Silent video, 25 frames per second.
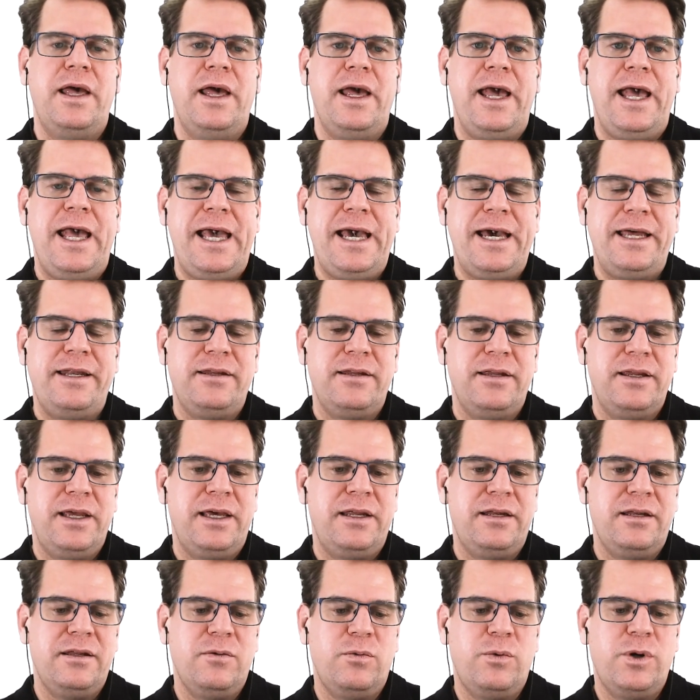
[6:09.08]

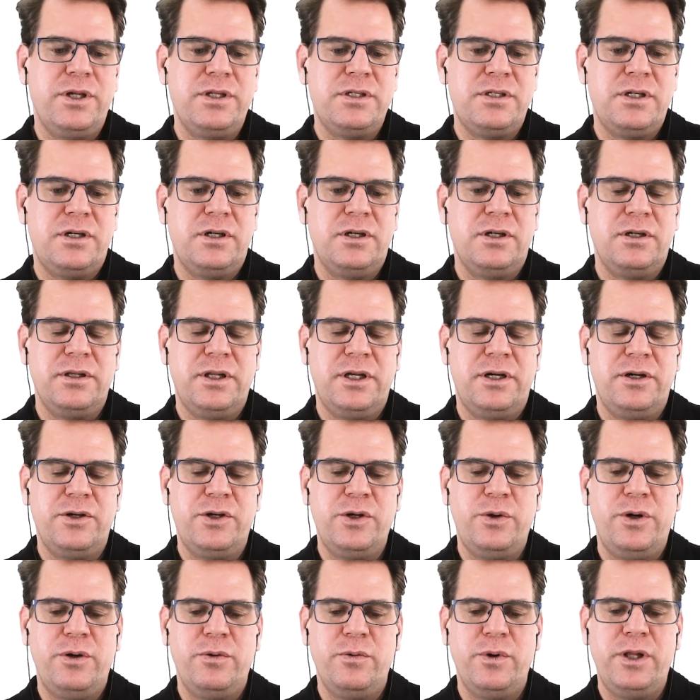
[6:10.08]
the ones that are
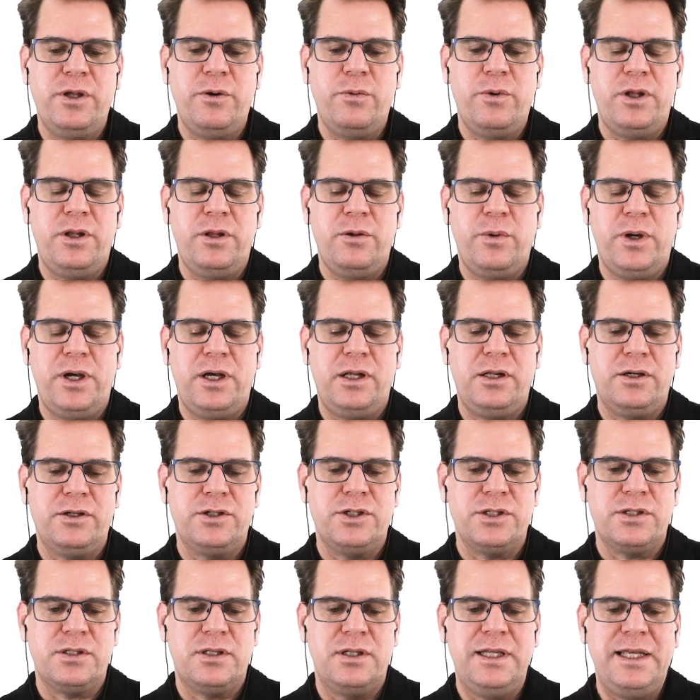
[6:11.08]
doing really, really well are
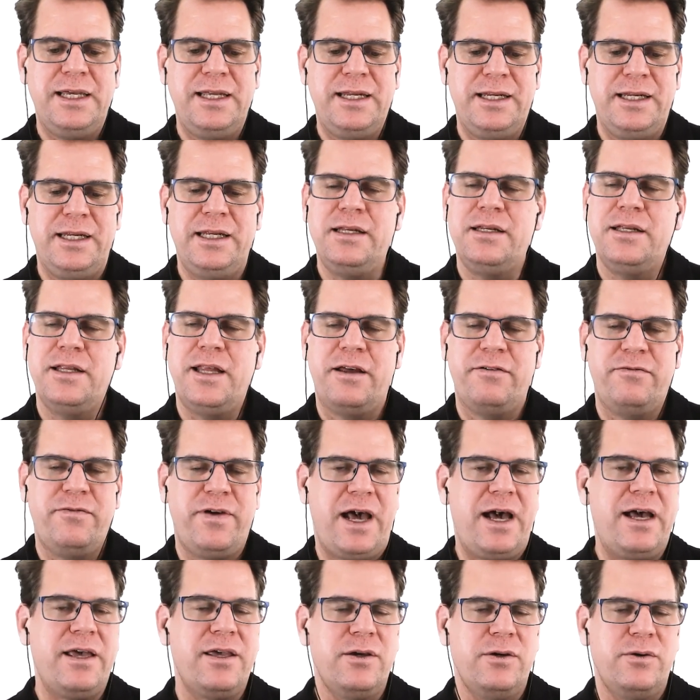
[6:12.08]
just leaning into that
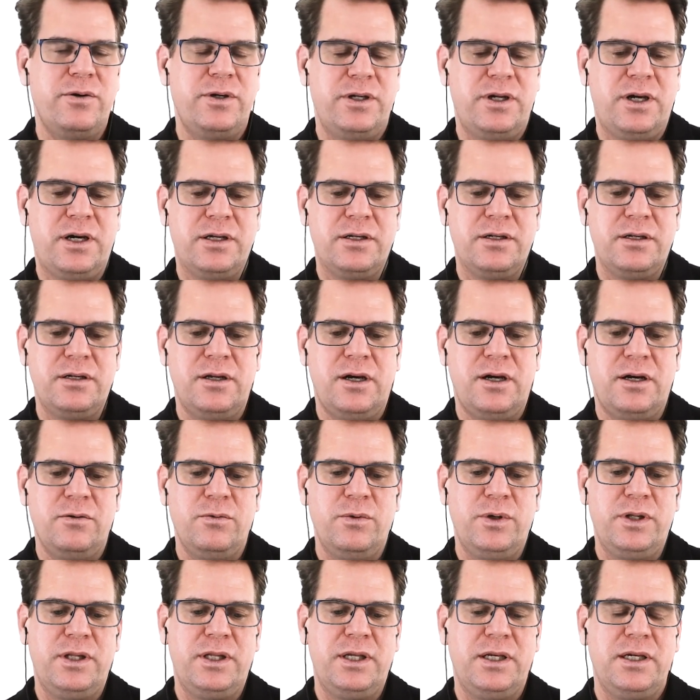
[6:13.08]
value and not
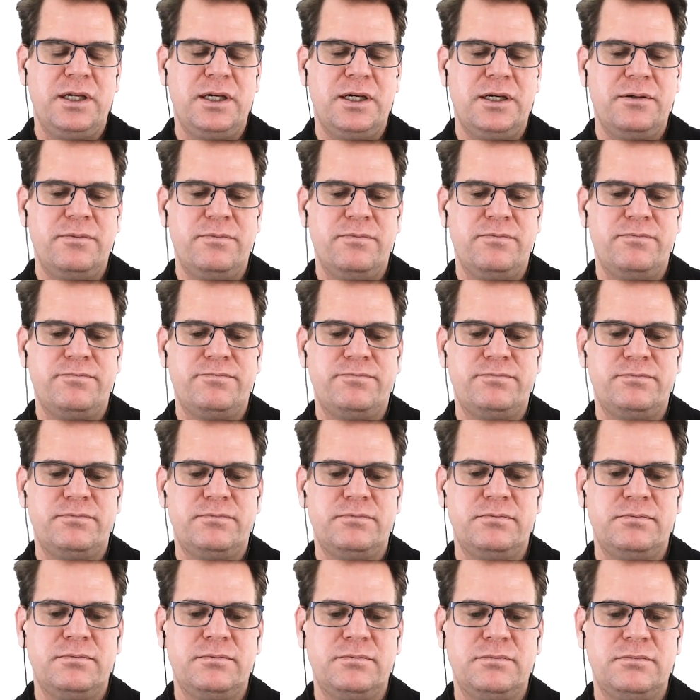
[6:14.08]
really
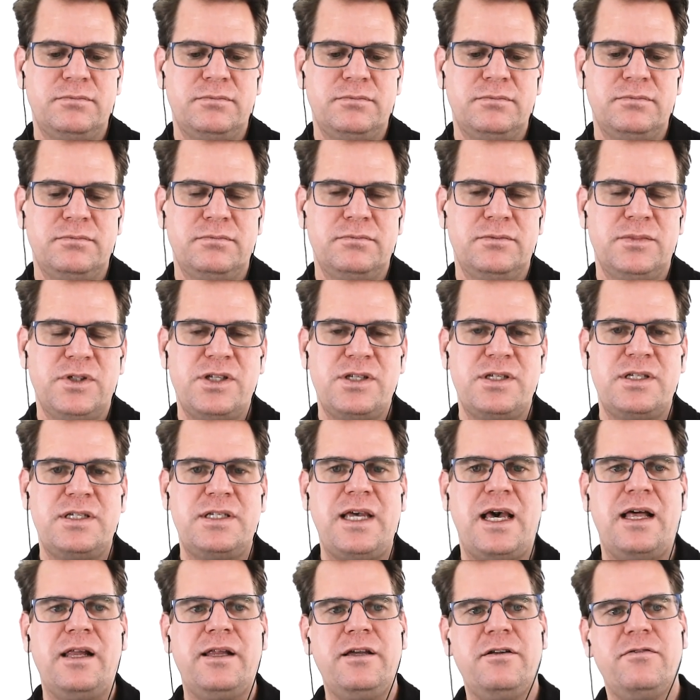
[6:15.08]

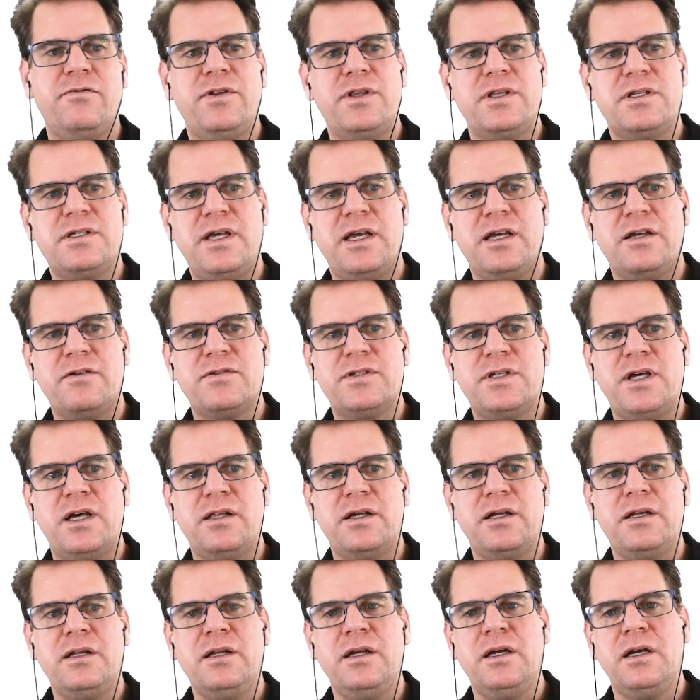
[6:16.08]
selling for the sake of
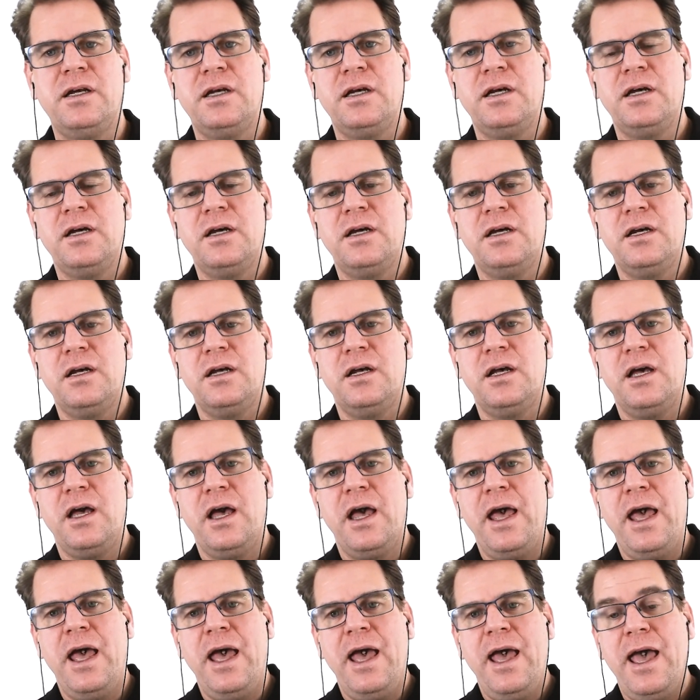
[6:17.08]
selling.
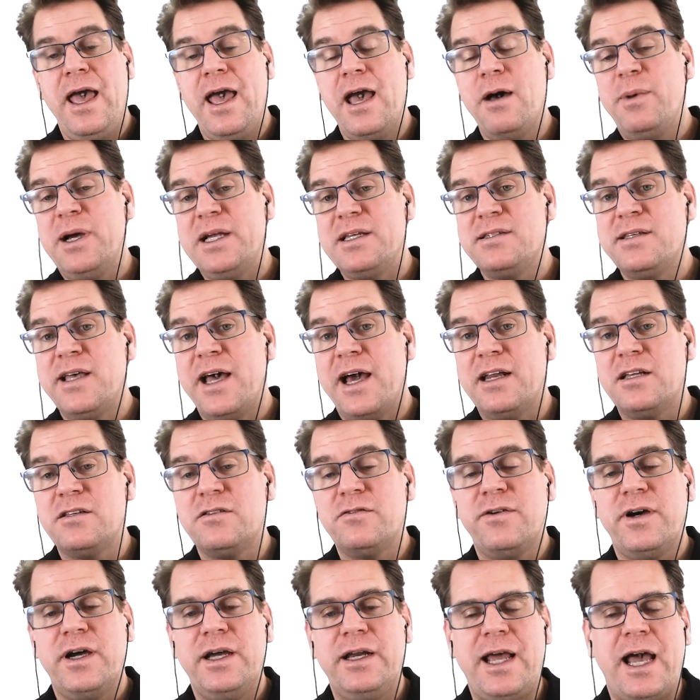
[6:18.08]
Am I
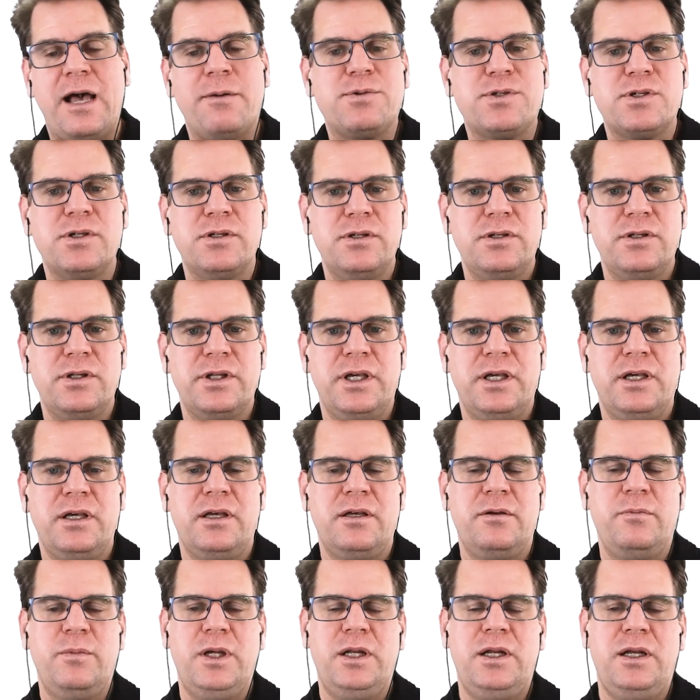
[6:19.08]
satisfied? Absolutely.
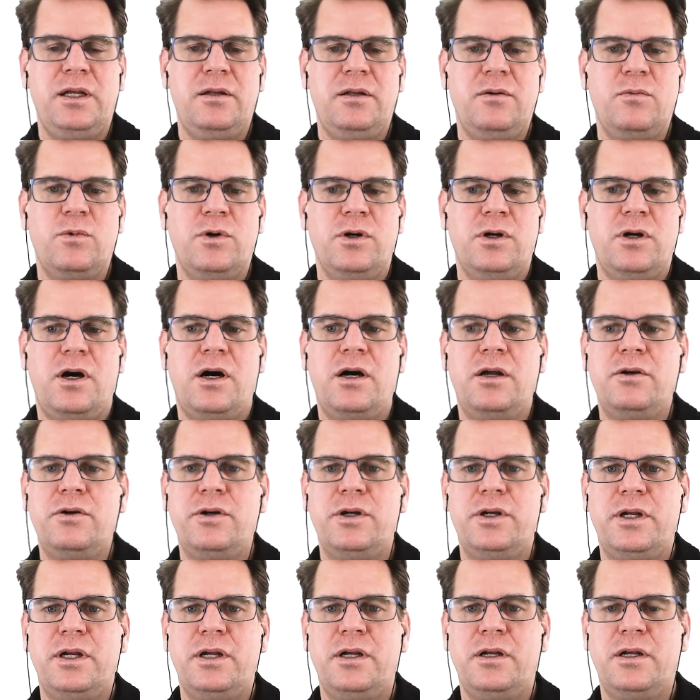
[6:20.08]
Meaning we're
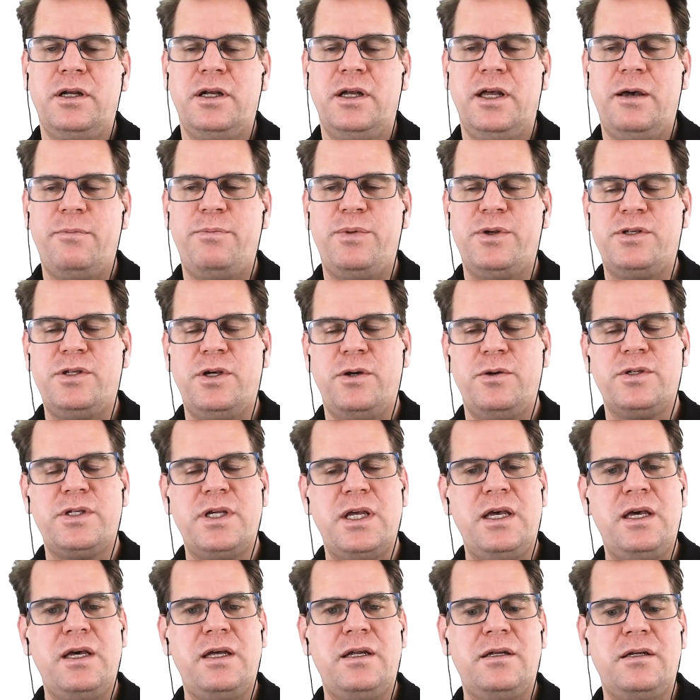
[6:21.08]
100 episodes
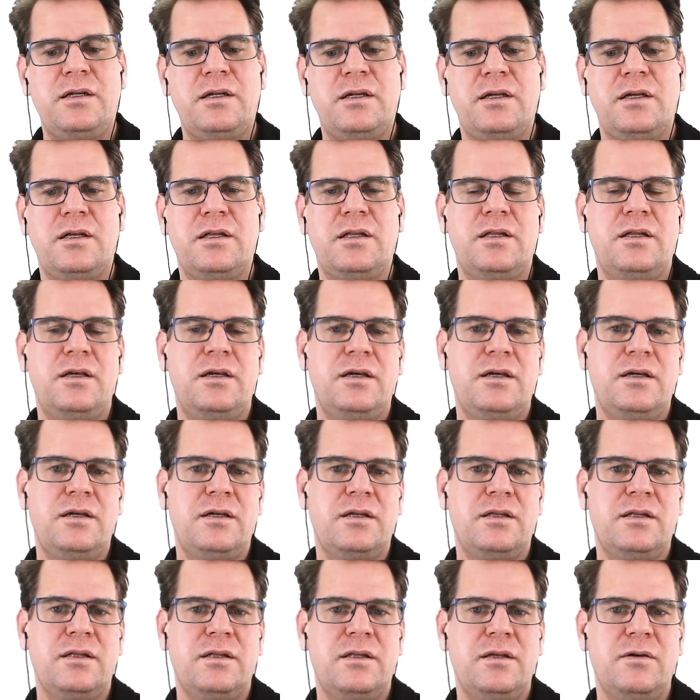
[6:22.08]
in.
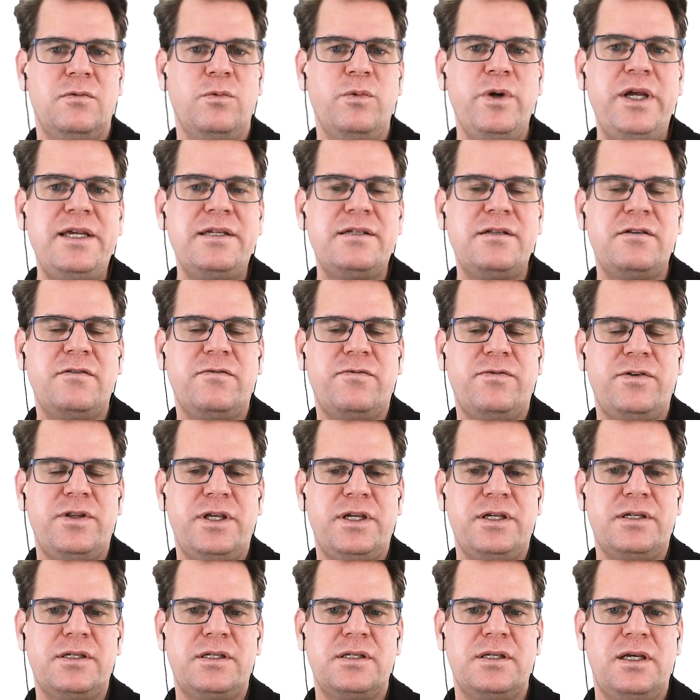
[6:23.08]
The reason for
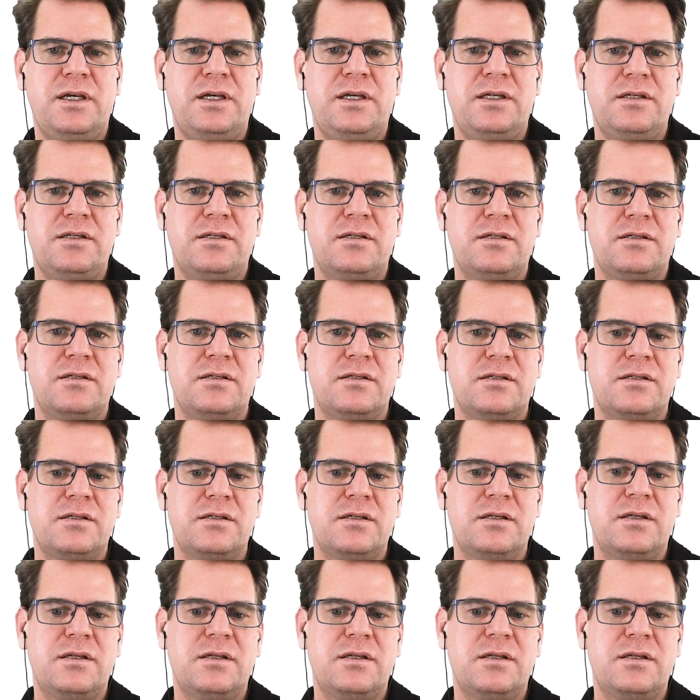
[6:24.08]
this is,